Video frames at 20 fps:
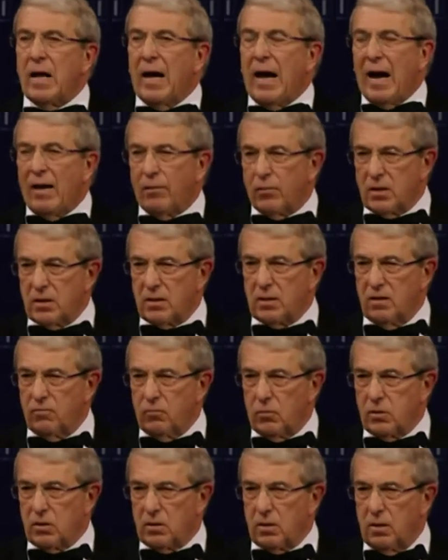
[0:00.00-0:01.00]
and the
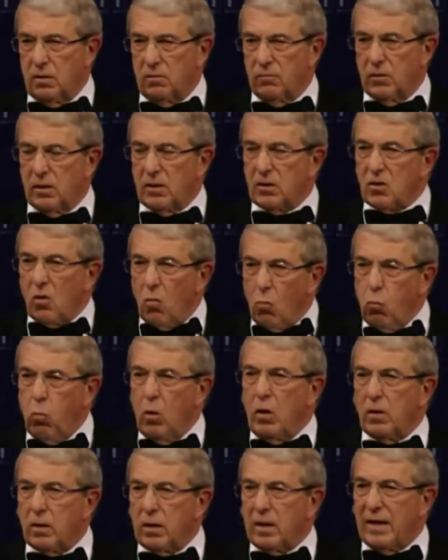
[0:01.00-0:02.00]
civil service
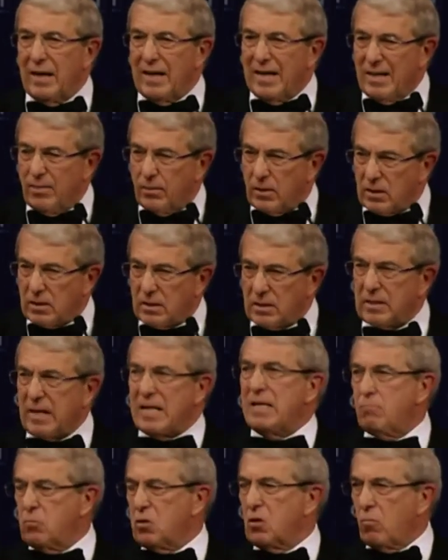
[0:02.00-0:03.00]
working in the
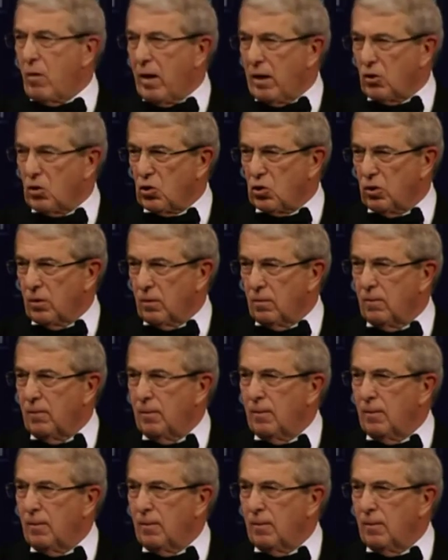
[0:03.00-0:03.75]
same direction